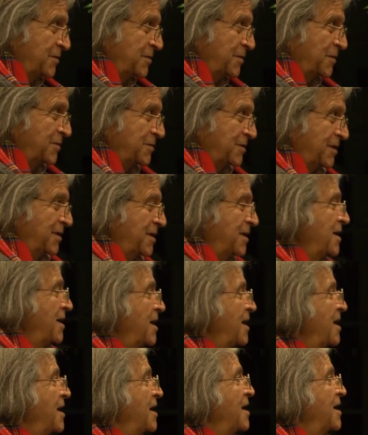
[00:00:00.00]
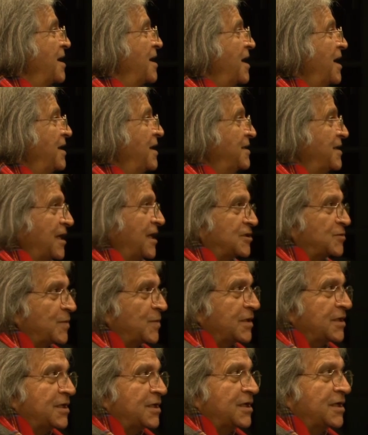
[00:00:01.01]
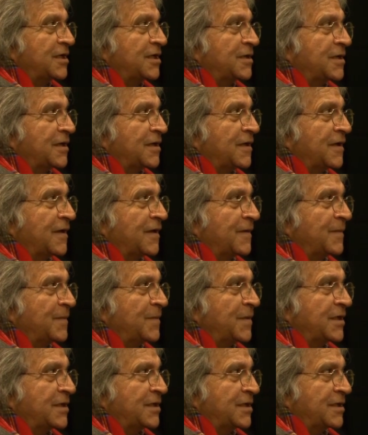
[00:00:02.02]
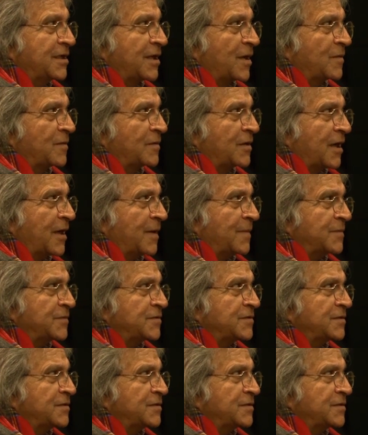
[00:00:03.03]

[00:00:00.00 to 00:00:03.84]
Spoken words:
You know what I'm saying? And that's where the meeting ground comes.